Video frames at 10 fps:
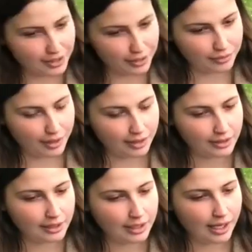sofa.
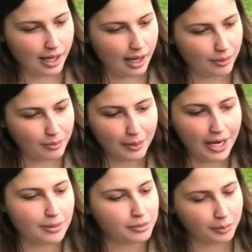With my
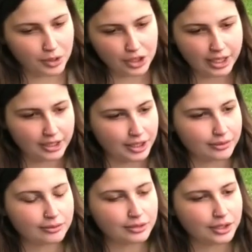laptop, usually I
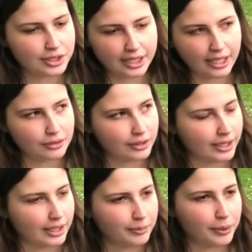don't usually
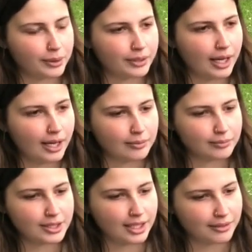handwrite anymore.
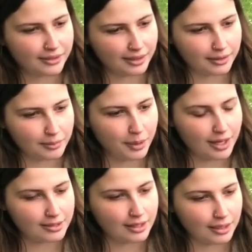It's kind of a thing of the
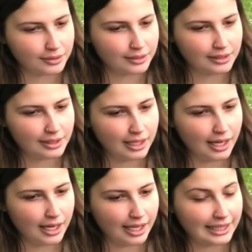past now.
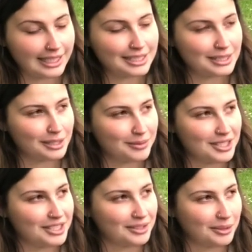I can edit so
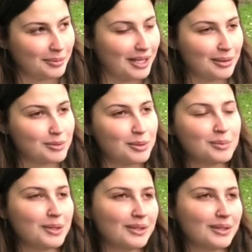much easier on my laptop, so